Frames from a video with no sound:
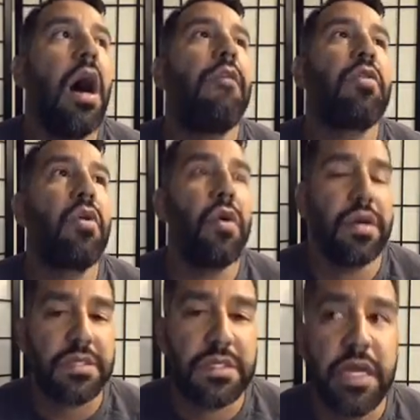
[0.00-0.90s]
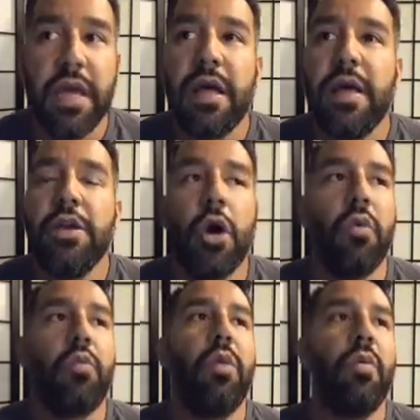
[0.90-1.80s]
Of course. No,
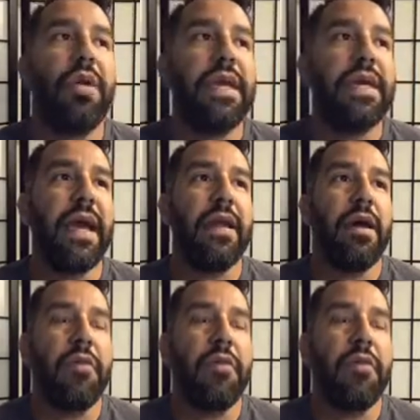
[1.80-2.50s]
what we get,